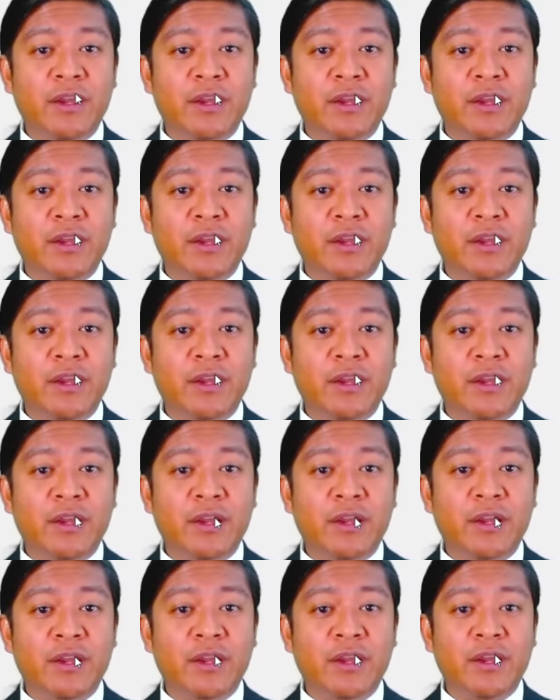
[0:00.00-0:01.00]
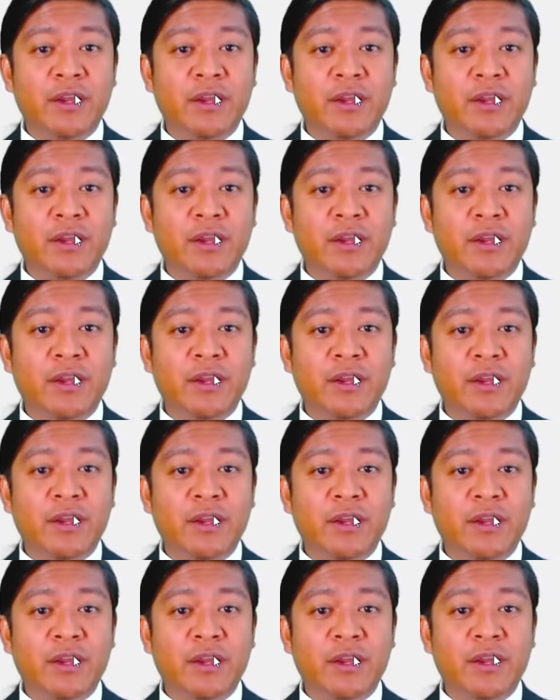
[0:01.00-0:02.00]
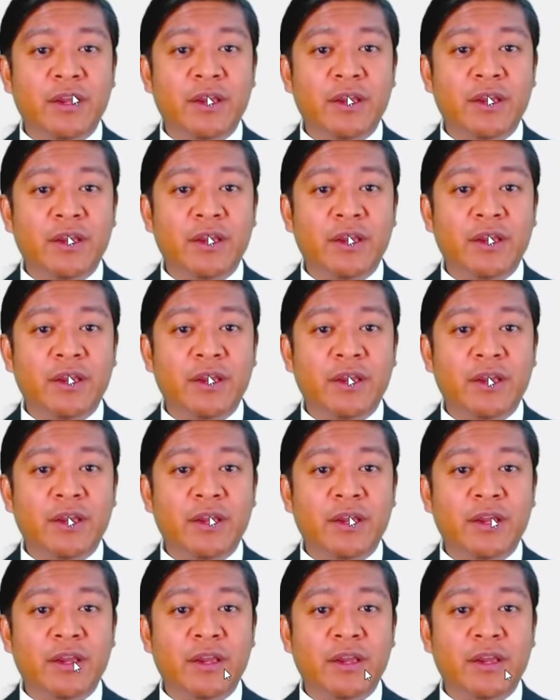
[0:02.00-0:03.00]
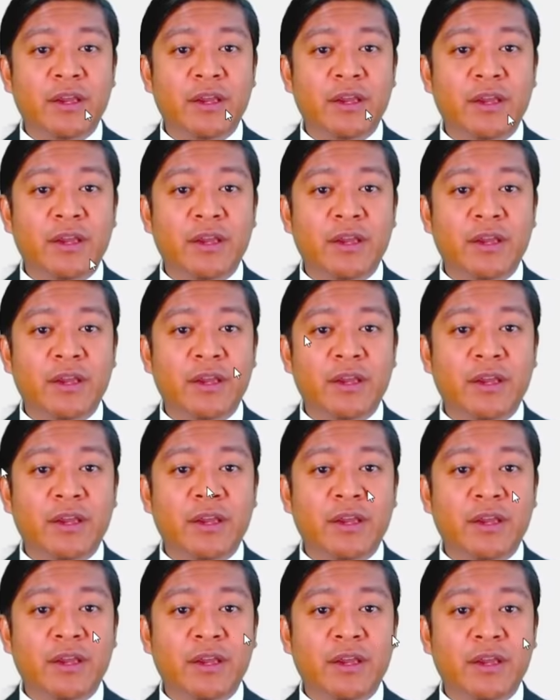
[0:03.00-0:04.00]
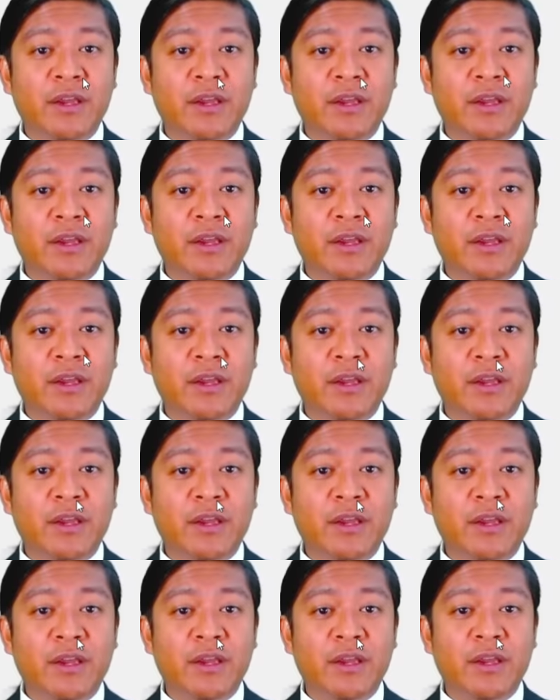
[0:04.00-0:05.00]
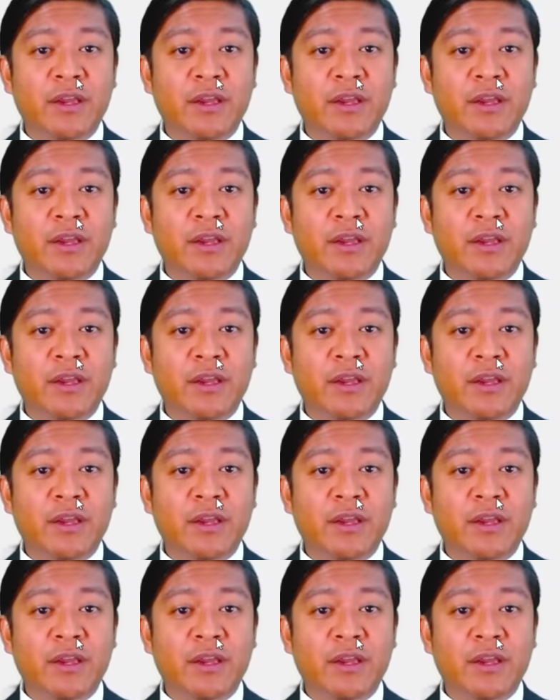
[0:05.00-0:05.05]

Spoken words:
The person shown says nothing.